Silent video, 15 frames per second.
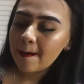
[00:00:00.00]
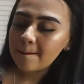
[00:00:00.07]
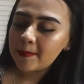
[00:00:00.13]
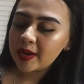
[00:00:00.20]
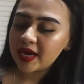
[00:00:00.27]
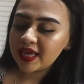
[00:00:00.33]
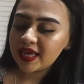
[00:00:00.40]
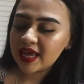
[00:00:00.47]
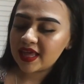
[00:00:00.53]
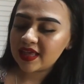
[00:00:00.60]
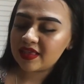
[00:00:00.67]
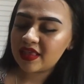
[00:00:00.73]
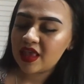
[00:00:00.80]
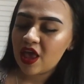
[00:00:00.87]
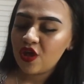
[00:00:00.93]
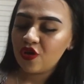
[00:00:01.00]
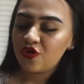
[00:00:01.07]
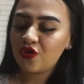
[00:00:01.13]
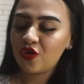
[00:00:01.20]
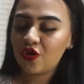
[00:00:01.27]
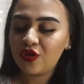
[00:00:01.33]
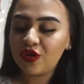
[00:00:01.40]
But yes,
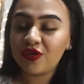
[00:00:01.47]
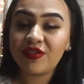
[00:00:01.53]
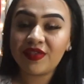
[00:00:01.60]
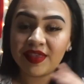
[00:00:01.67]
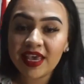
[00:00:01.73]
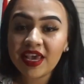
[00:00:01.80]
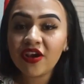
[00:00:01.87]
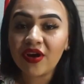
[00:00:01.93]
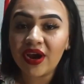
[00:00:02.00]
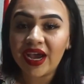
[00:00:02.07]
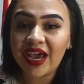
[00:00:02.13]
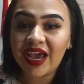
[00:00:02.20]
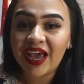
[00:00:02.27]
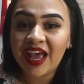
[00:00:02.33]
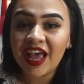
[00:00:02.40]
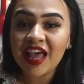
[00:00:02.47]
so the secret